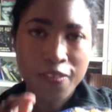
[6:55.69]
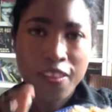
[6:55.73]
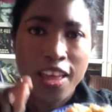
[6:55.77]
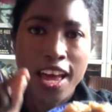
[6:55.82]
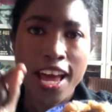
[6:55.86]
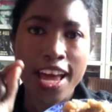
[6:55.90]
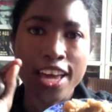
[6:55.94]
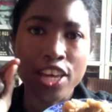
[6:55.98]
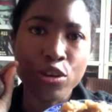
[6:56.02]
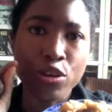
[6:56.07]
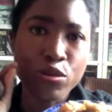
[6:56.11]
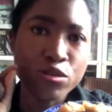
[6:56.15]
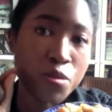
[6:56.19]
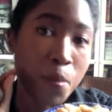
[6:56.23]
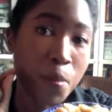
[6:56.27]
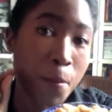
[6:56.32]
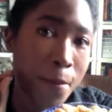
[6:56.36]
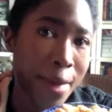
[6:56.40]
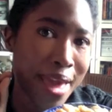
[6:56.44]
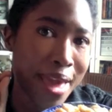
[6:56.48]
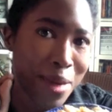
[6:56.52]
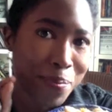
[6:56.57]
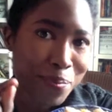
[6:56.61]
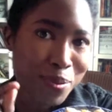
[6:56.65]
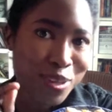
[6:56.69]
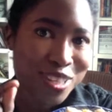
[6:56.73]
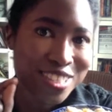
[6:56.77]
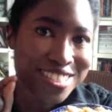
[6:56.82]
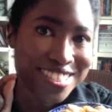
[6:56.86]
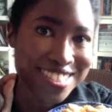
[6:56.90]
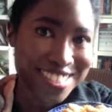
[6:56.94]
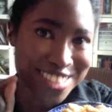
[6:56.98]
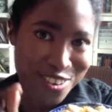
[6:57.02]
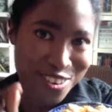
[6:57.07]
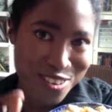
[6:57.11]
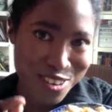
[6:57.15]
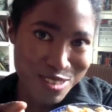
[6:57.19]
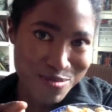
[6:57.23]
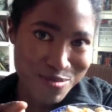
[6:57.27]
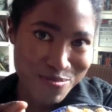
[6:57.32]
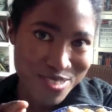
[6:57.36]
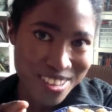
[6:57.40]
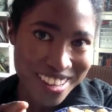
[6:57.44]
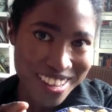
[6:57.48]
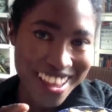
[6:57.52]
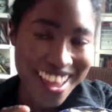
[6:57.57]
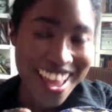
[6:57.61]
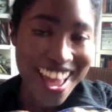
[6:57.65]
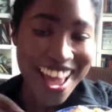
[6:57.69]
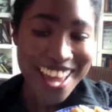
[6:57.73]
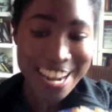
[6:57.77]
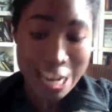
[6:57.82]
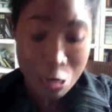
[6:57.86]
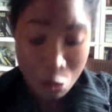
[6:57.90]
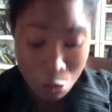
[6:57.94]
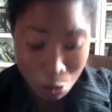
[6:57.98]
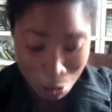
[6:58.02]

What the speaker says: I used maple syrup, and